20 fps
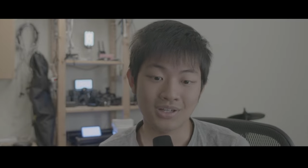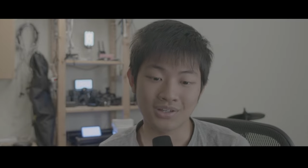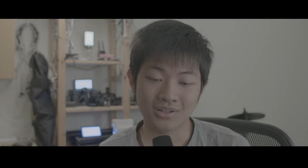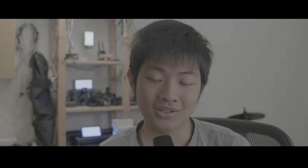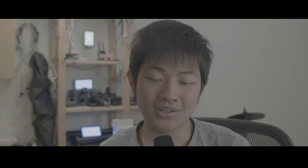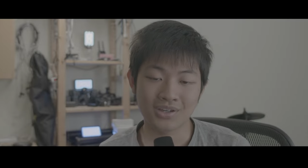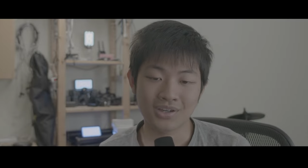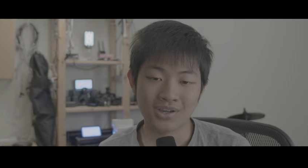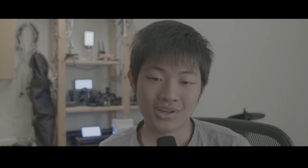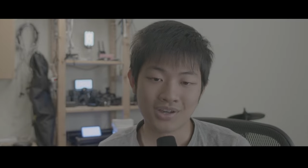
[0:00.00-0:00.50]

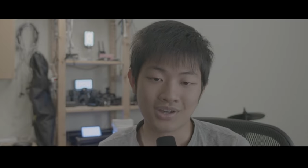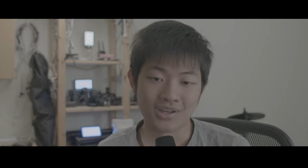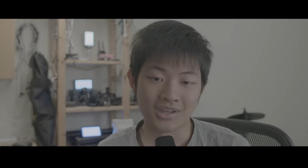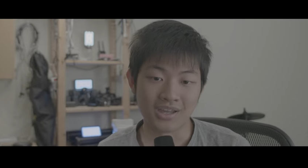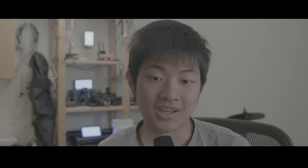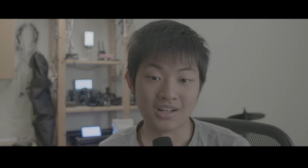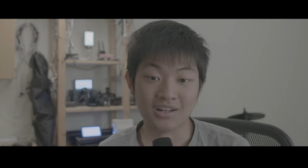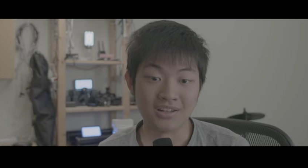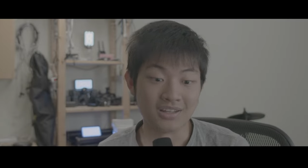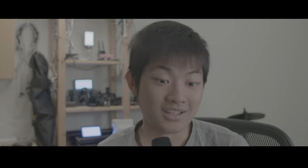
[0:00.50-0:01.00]

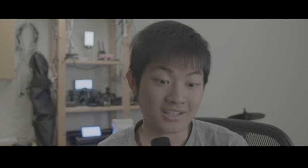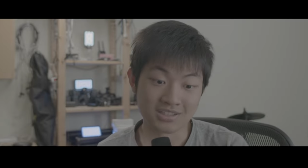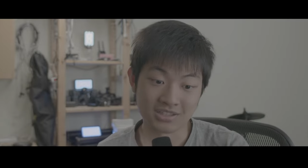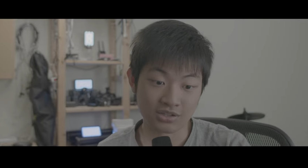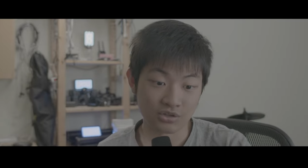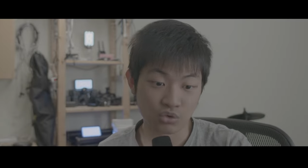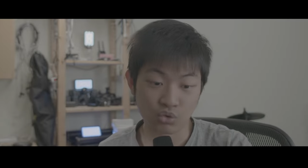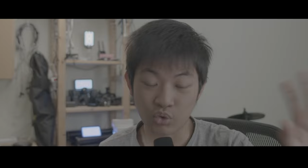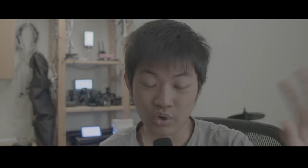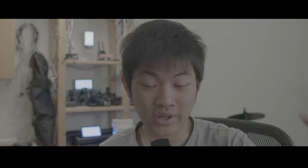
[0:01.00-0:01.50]
and it's
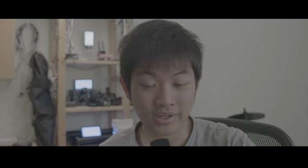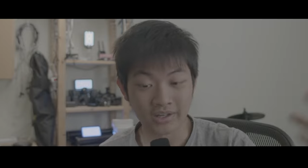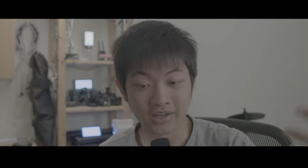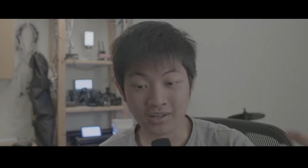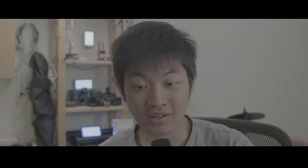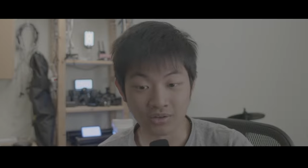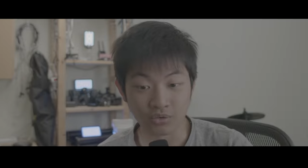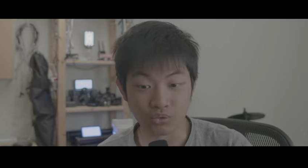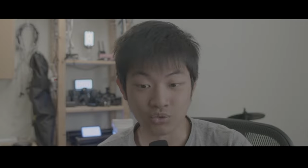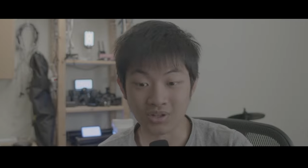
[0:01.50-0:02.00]
quick
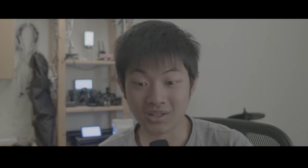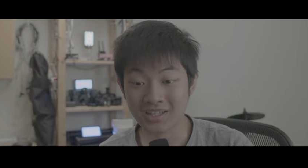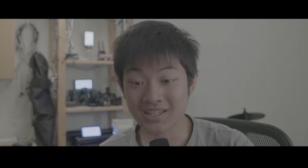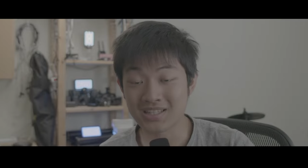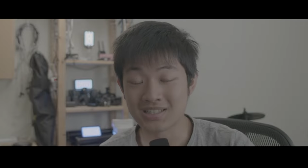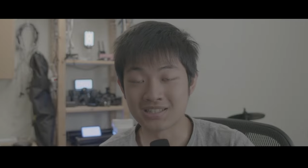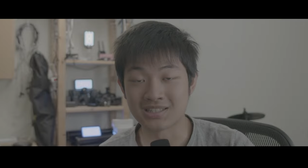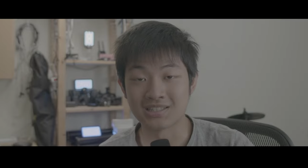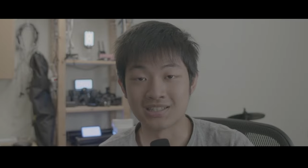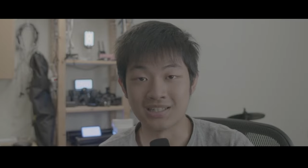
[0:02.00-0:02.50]

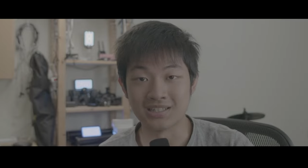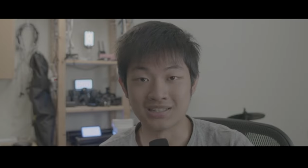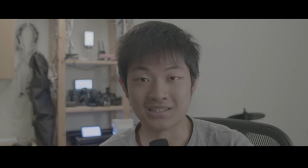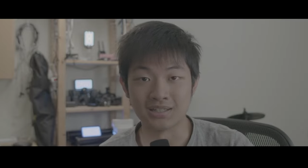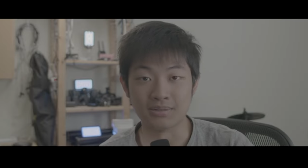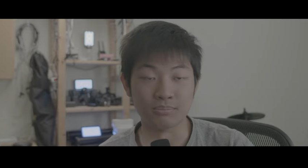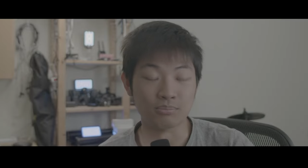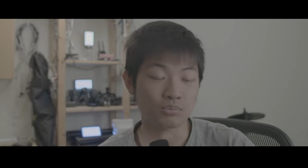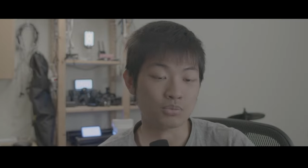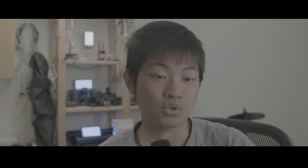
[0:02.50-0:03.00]
release system,